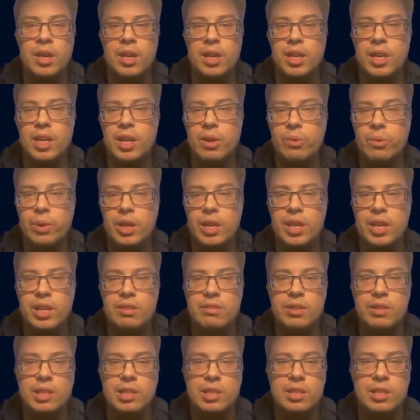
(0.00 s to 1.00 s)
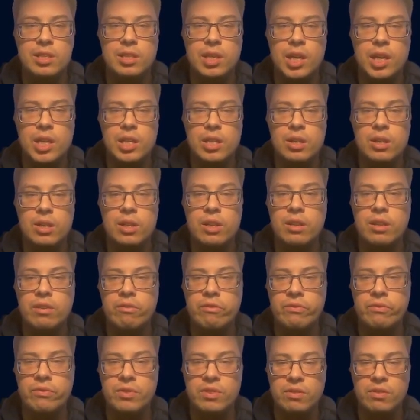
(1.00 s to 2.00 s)
In our case, this is title,
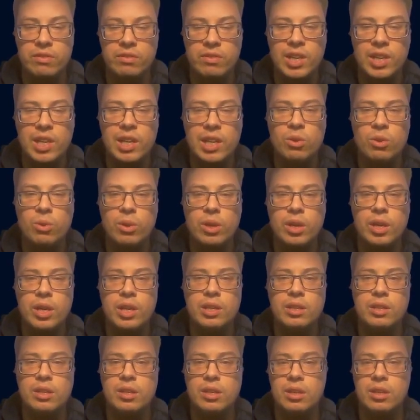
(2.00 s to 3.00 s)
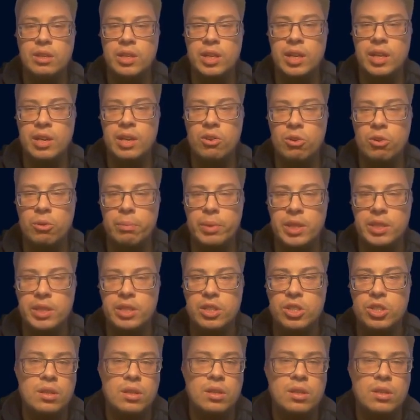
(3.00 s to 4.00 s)
value, and the error message.
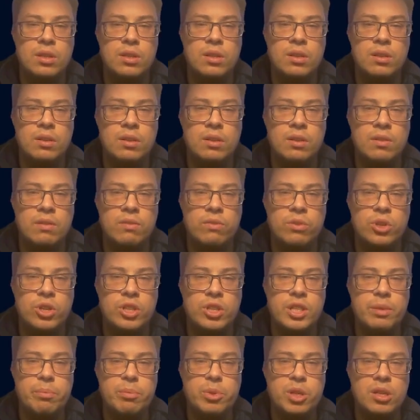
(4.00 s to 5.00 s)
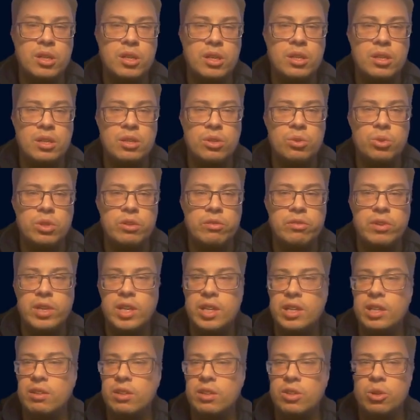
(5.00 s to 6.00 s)
For example, to
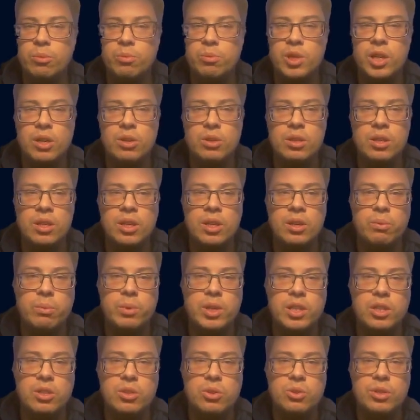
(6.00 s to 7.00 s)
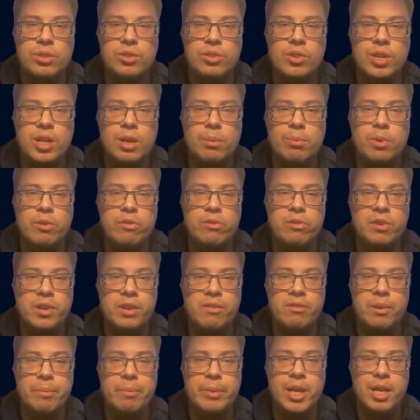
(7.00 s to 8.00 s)
define dropdown, we need to describe 3
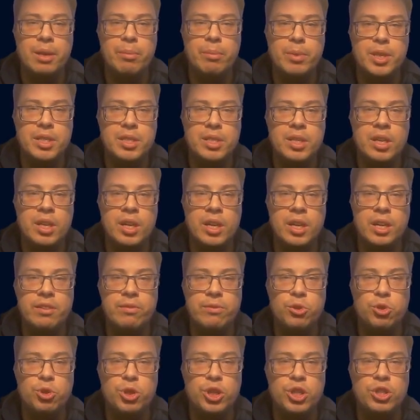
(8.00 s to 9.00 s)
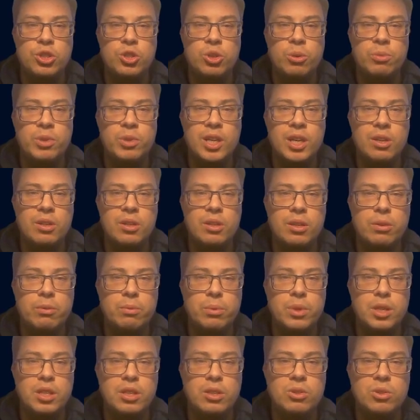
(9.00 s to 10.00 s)
web elements, and for each dropdown,
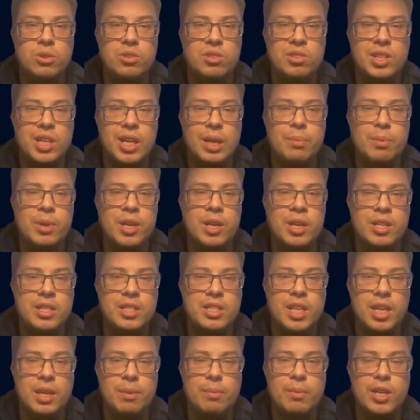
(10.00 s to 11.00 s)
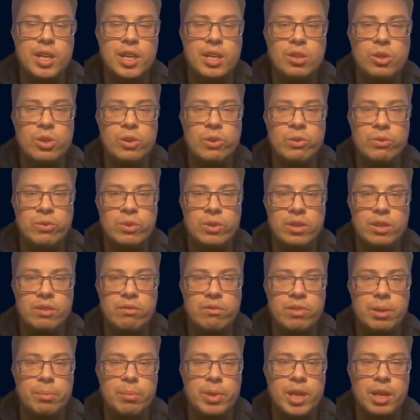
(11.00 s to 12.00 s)
we need to describe same kind of
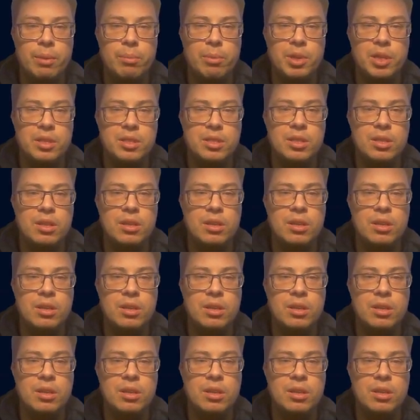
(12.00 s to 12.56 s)
web elements.